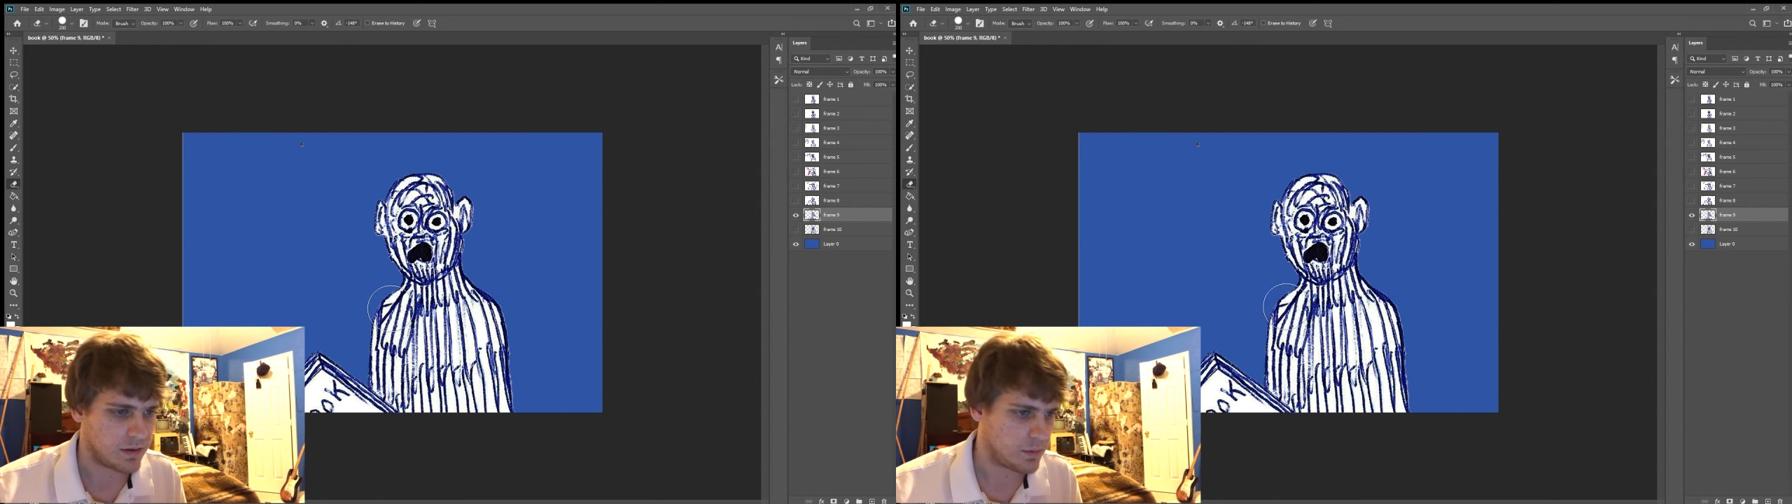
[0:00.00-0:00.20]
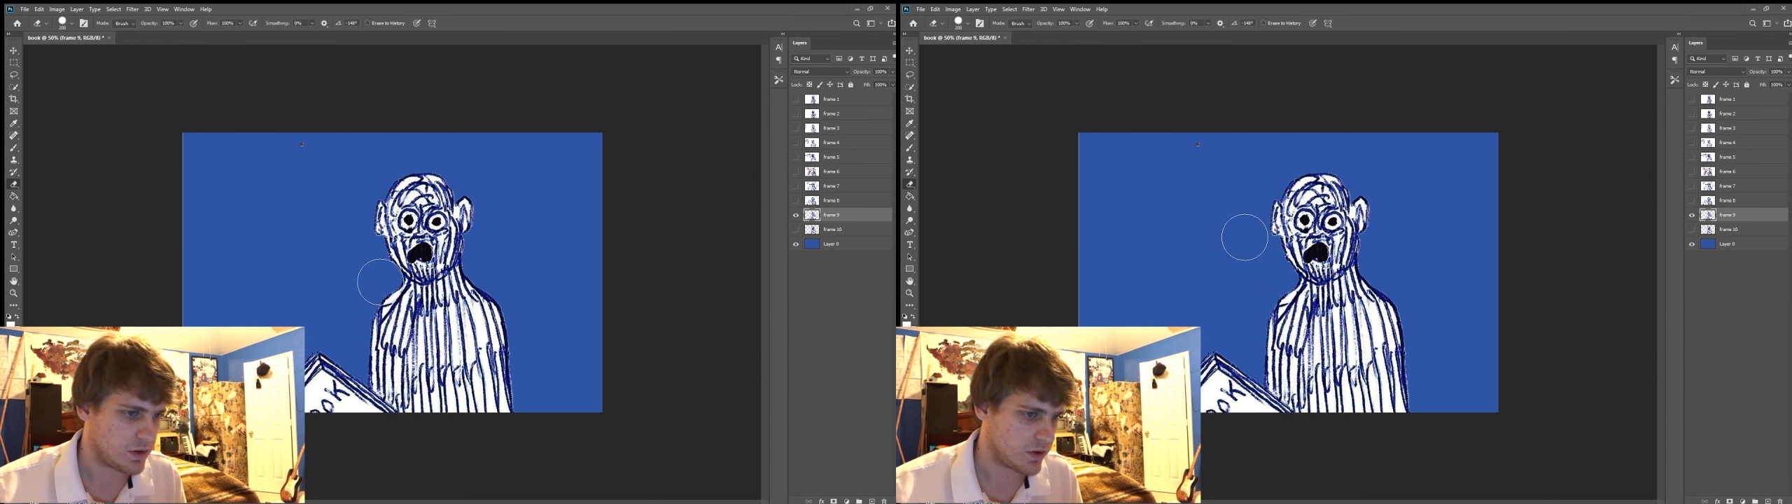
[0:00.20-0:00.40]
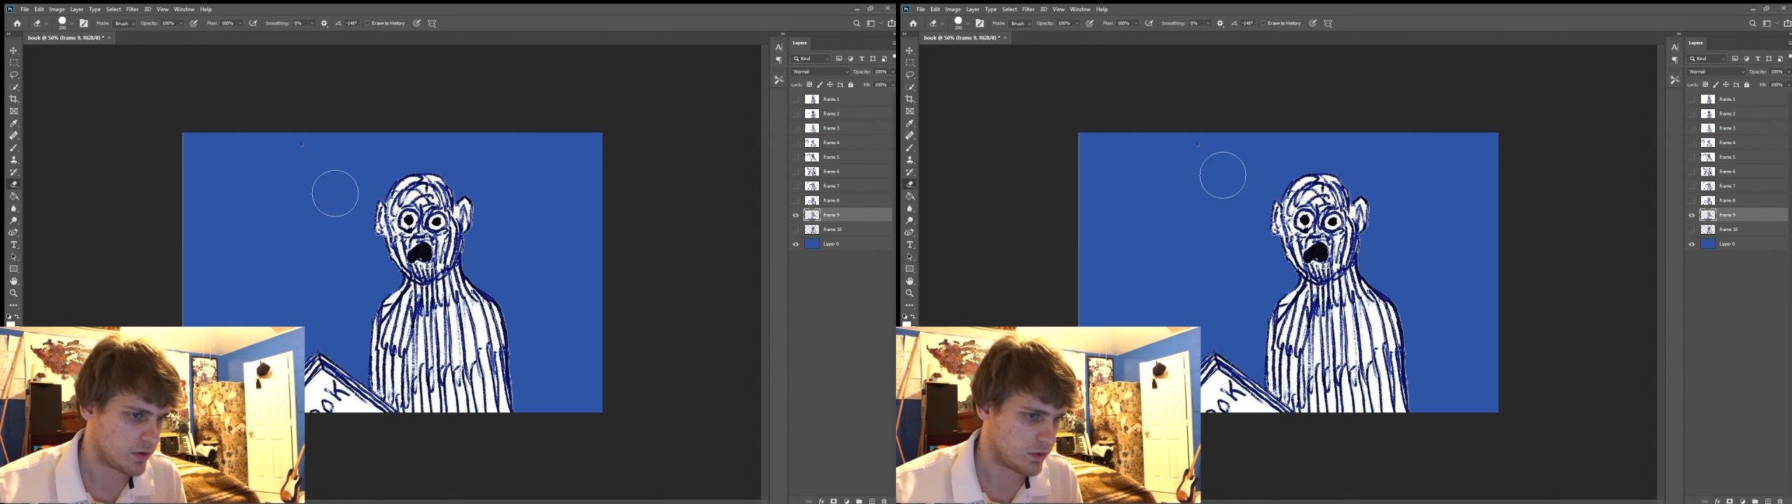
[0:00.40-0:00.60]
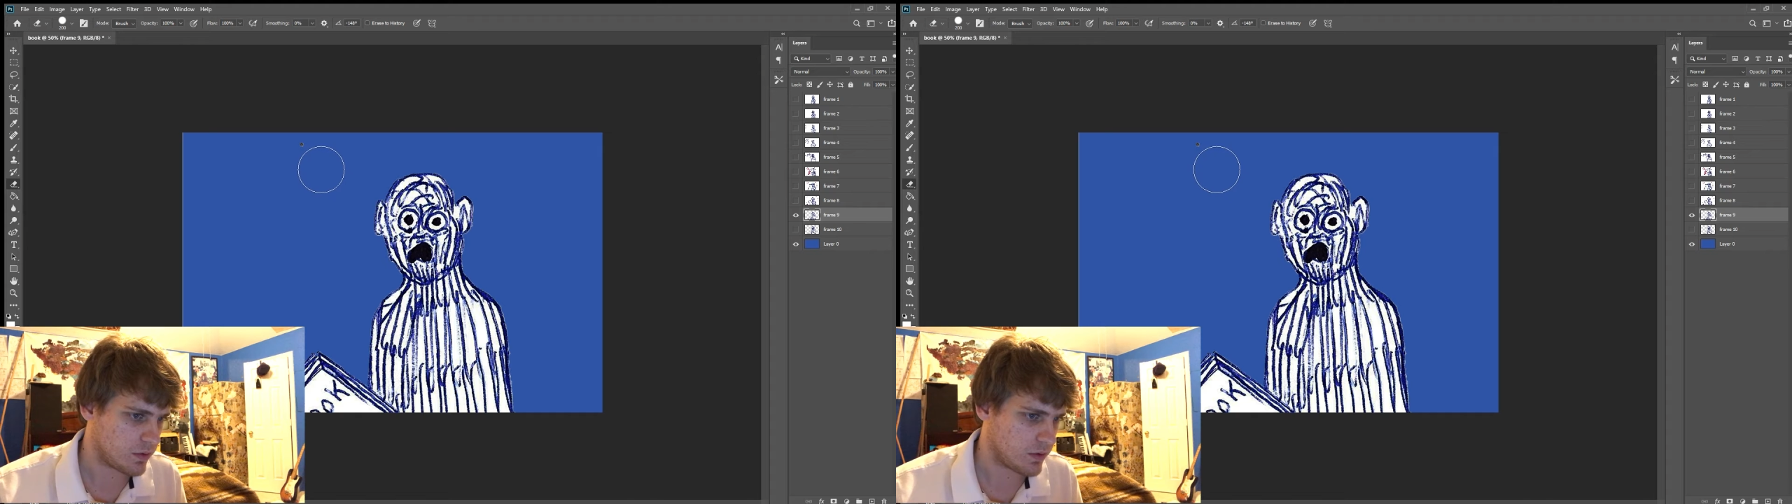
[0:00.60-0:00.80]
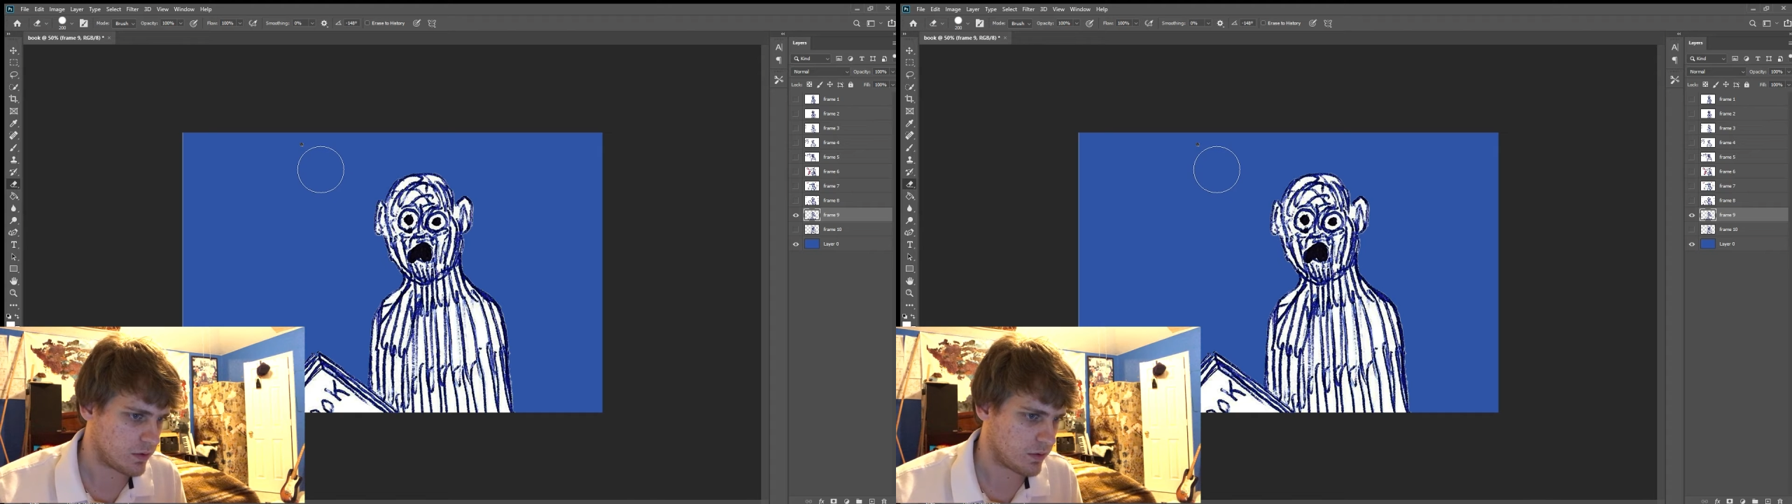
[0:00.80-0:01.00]
Let me show
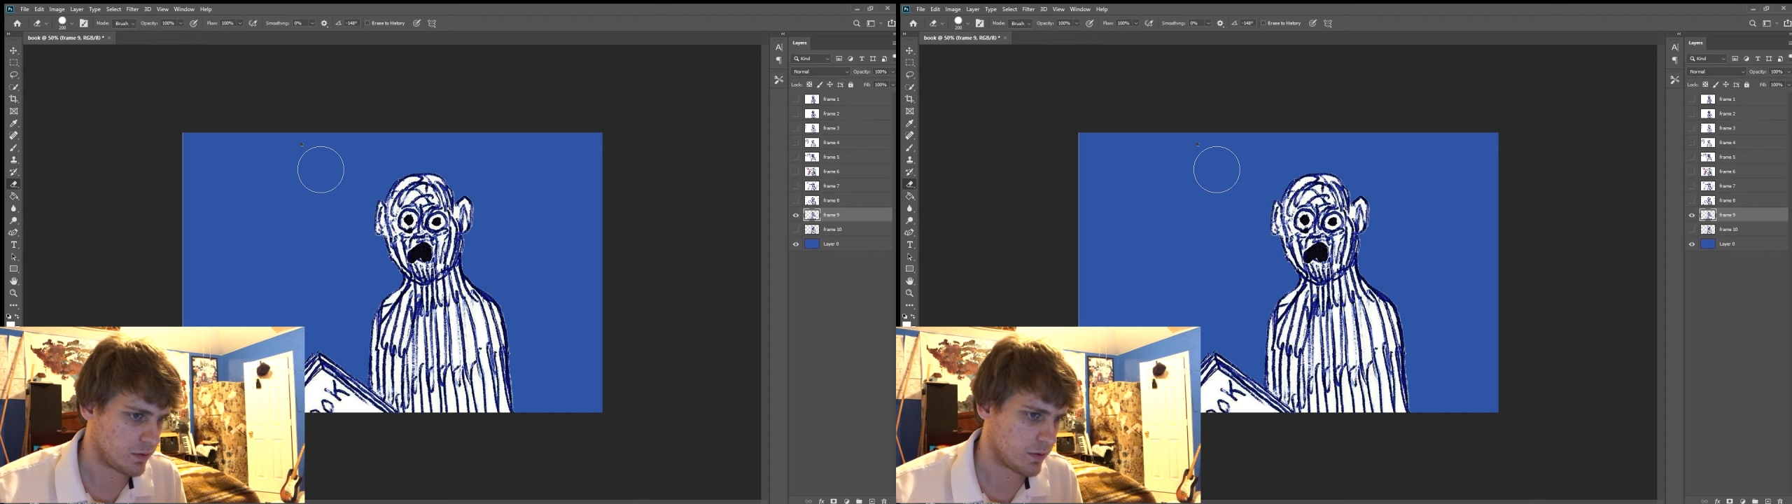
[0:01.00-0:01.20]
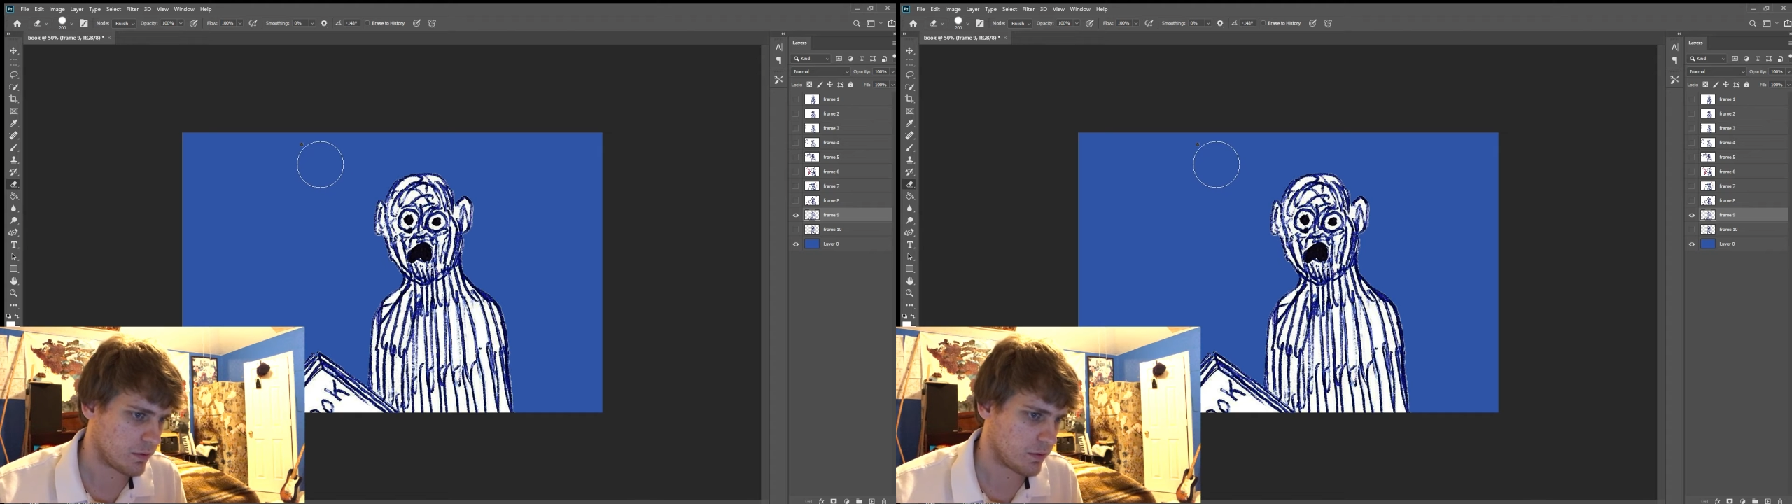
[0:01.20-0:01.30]
you.